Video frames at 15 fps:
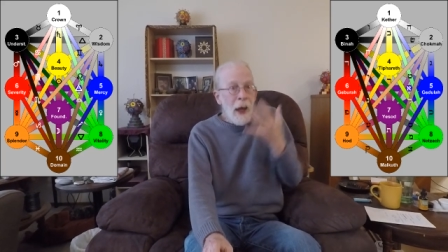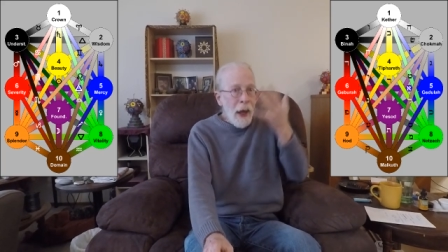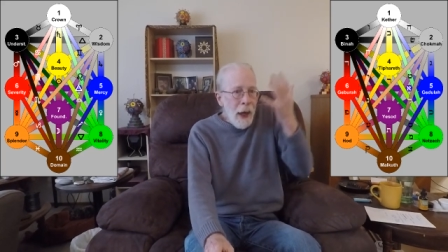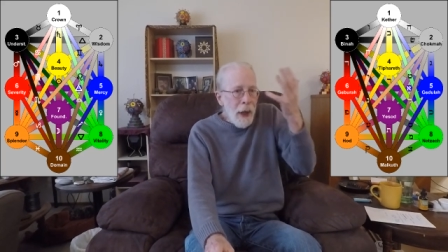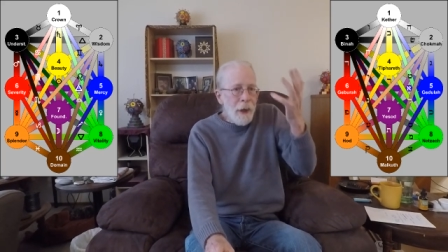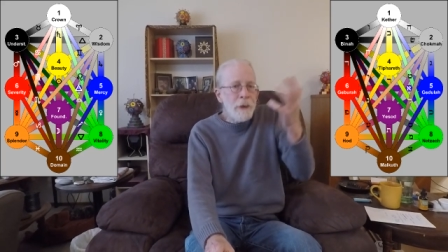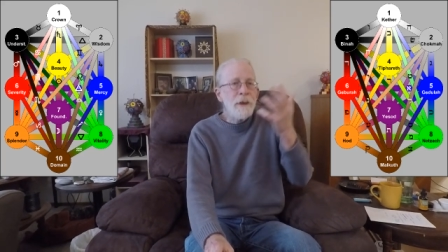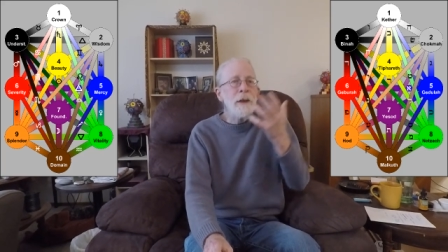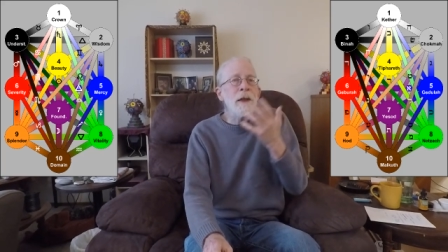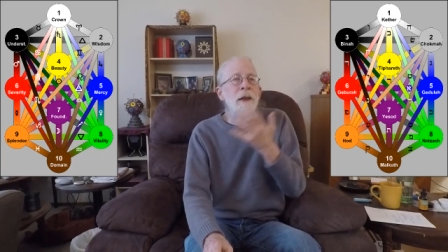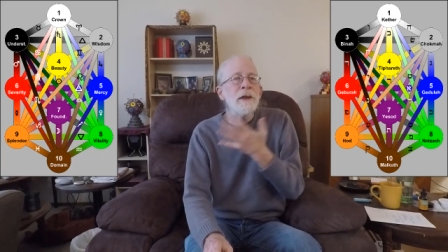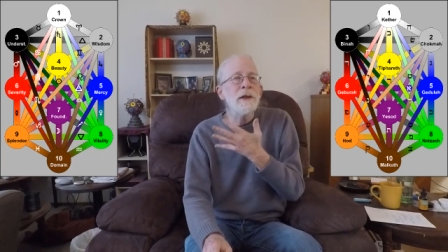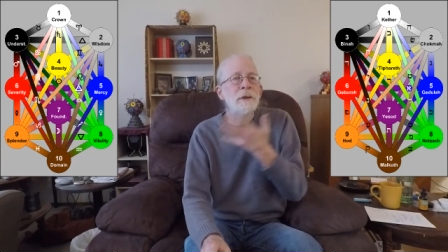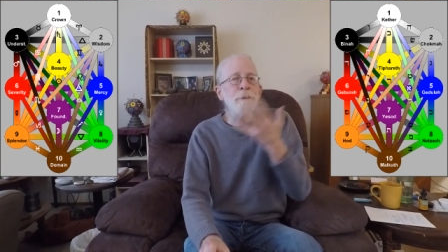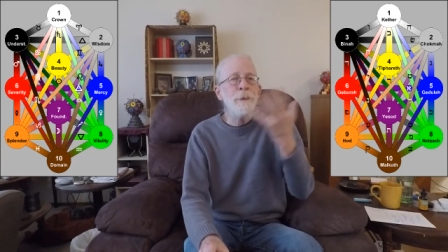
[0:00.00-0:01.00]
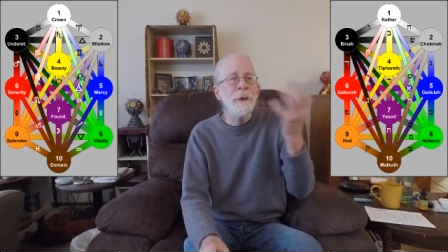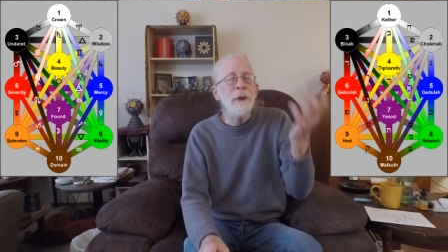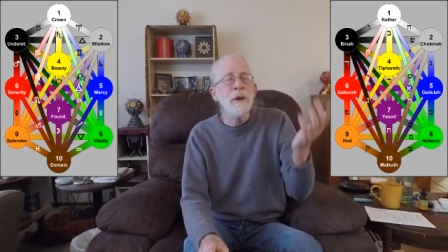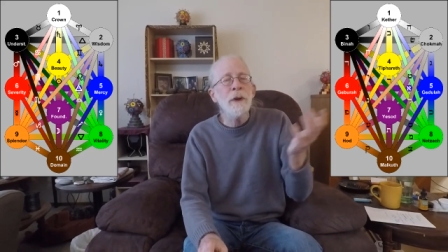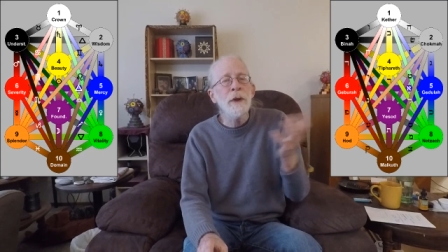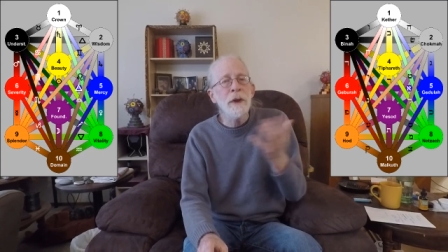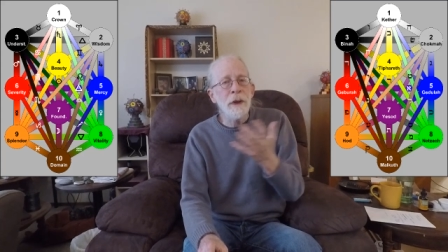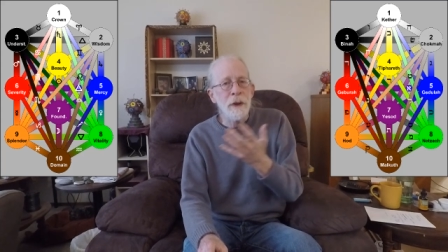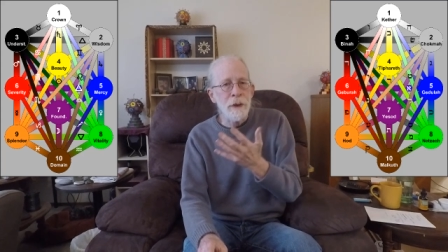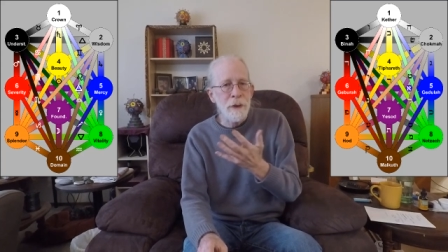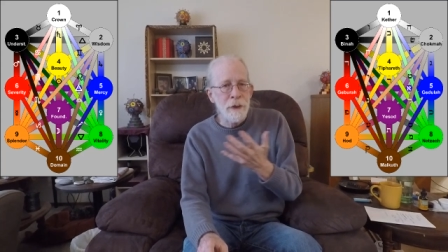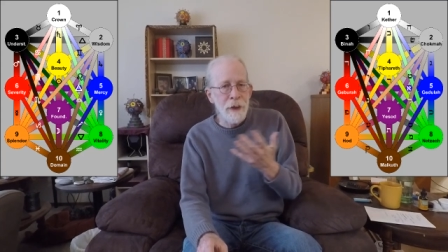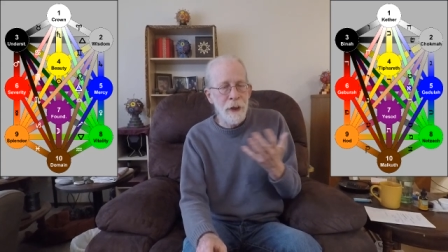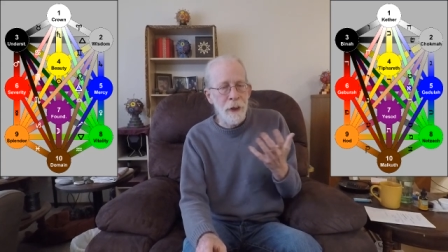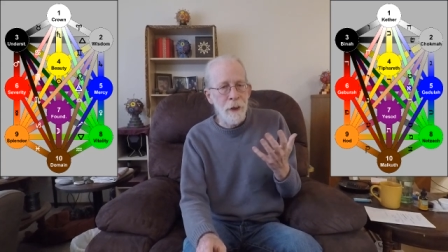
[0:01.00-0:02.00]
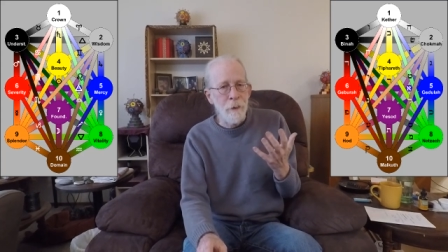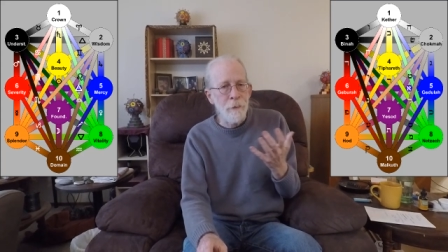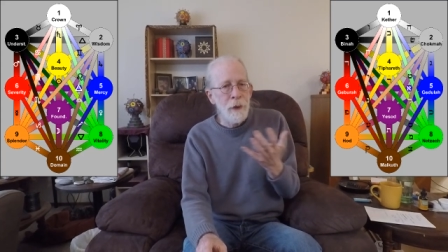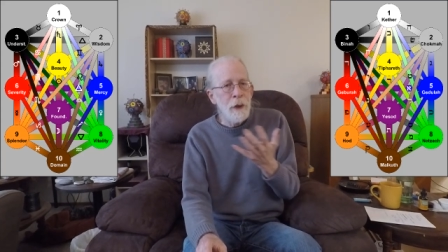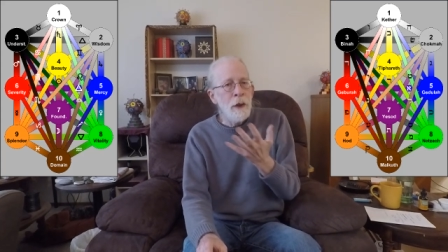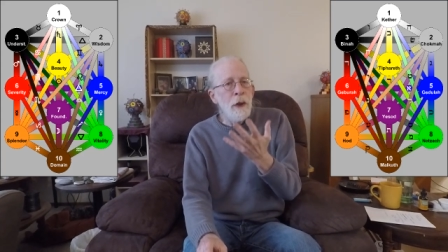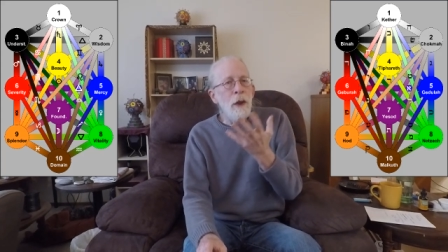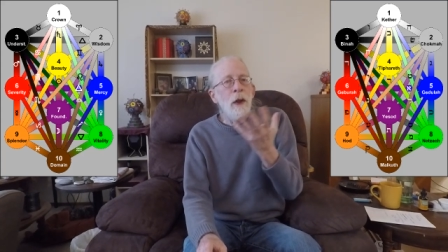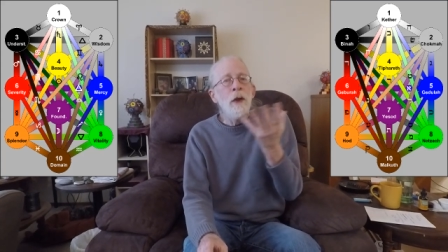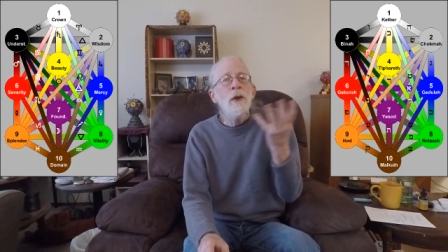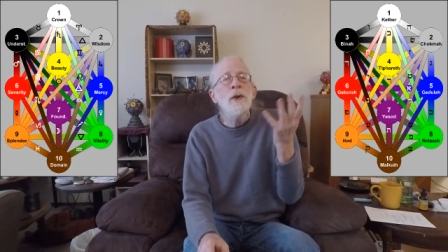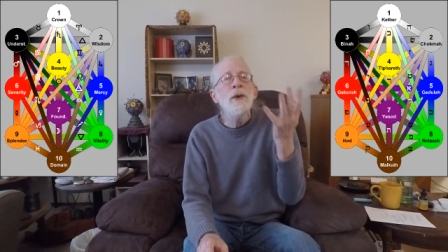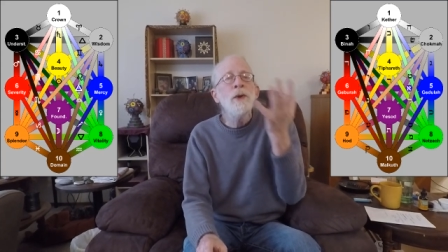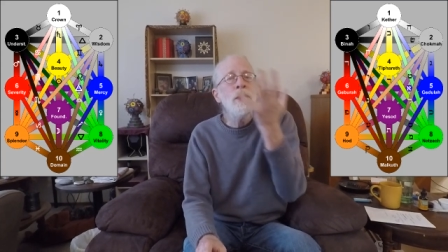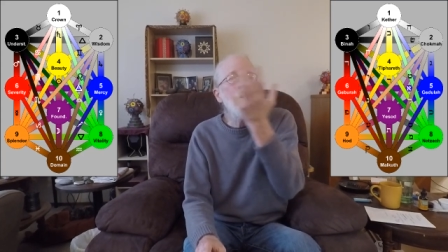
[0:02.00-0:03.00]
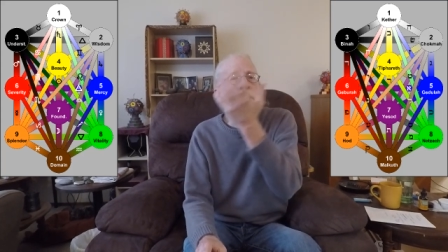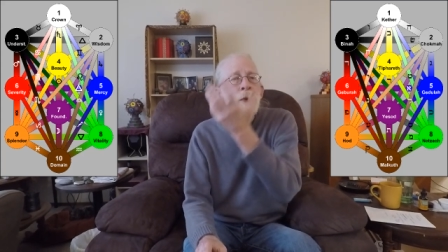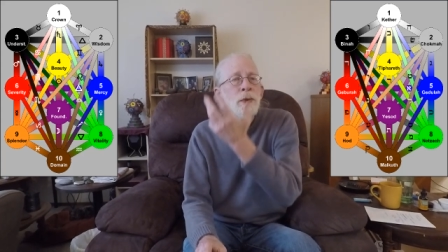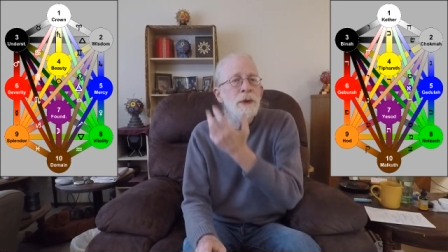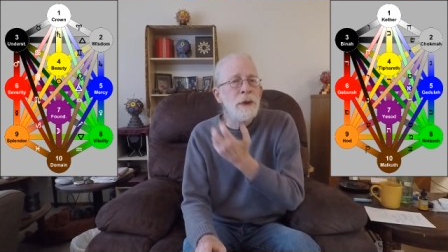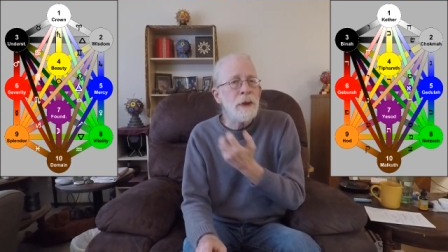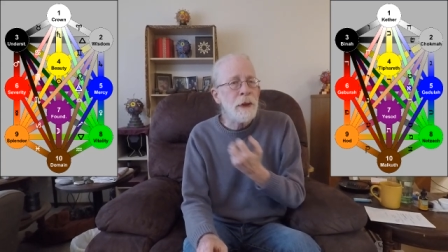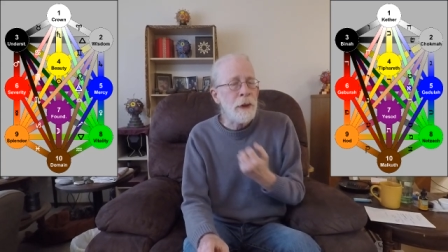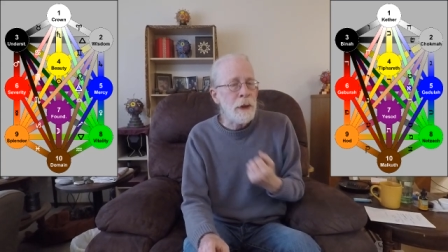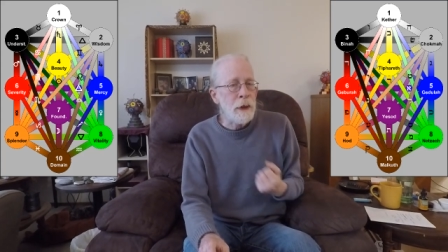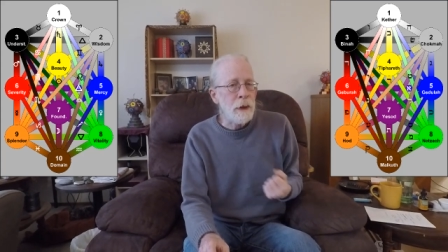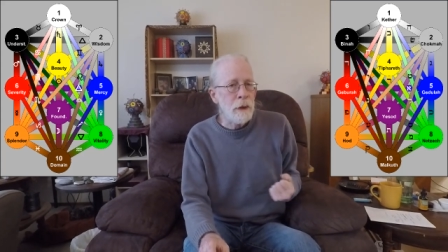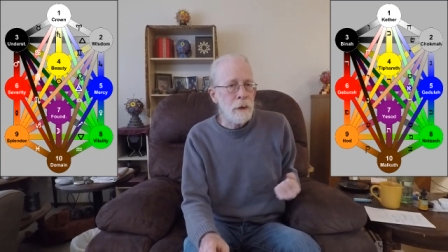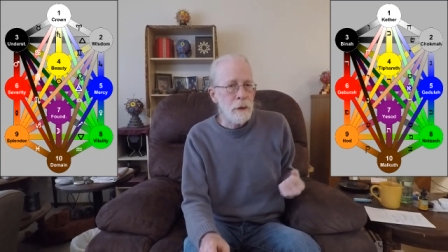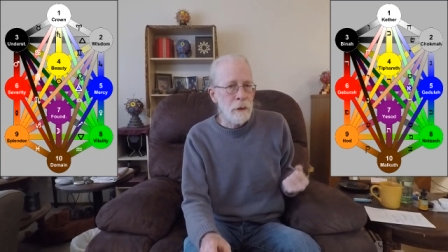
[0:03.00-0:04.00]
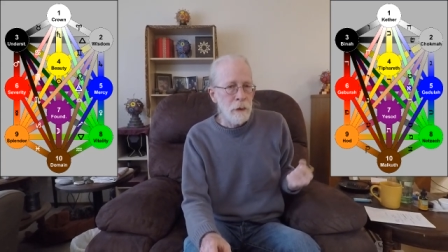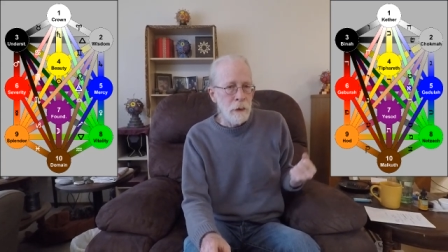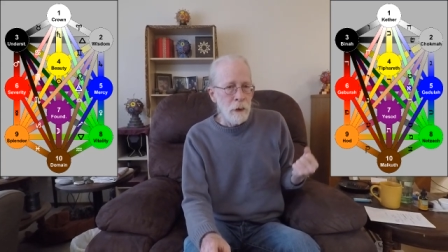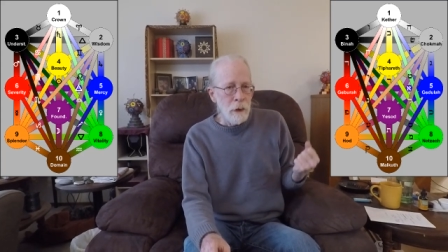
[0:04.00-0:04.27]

and experience them using